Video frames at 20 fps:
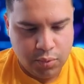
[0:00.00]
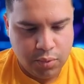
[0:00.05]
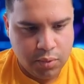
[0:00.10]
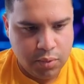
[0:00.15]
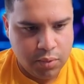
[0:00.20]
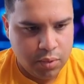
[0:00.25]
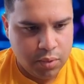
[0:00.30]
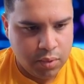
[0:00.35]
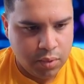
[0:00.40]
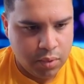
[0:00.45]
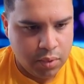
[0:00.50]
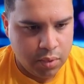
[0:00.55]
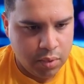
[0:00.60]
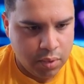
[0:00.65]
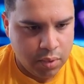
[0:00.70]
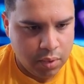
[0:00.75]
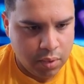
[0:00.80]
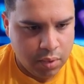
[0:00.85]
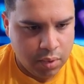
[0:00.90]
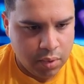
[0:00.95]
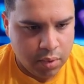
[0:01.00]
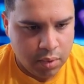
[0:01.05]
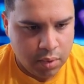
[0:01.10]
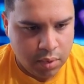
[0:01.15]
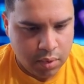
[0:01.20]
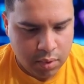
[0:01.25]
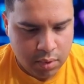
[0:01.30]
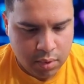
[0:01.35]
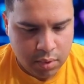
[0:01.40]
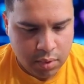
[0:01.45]

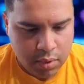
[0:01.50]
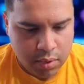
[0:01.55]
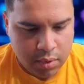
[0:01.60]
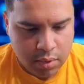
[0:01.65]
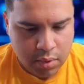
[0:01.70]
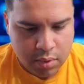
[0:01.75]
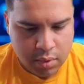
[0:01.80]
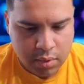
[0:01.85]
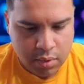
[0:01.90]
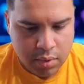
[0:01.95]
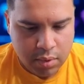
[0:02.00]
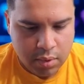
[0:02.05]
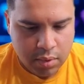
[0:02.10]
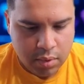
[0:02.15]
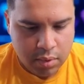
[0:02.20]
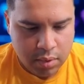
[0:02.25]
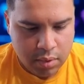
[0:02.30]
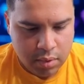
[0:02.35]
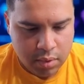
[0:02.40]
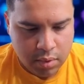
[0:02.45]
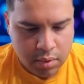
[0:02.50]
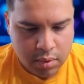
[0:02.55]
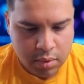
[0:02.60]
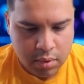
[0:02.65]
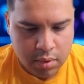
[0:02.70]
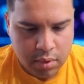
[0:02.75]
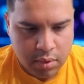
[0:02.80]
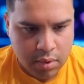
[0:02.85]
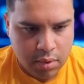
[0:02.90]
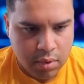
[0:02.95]

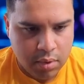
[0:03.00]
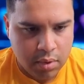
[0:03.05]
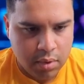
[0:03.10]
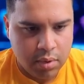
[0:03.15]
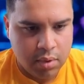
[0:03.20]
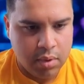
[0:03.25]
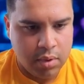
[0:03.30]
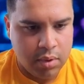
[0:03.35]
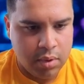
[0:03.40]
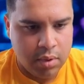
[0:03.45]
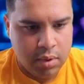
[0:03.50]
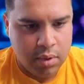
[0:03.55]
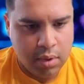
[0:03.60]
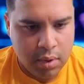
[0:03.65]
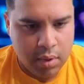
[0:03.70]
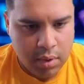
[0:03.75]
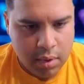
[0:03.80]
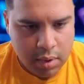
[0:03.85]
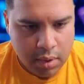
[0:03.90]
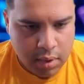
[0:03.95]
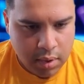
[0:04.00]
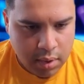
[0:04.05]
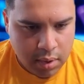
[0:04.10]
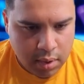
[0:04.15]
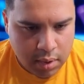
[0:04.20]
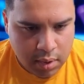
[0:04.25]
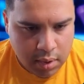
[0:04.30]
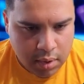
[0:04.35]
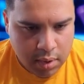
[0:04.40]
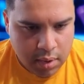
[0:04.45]

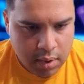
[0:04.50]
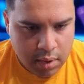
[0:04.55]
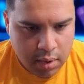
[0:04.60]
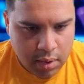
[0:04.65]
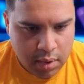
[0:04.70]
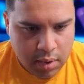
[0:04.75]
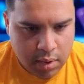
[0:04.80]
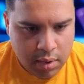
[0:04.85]
No one is speaking in this clip.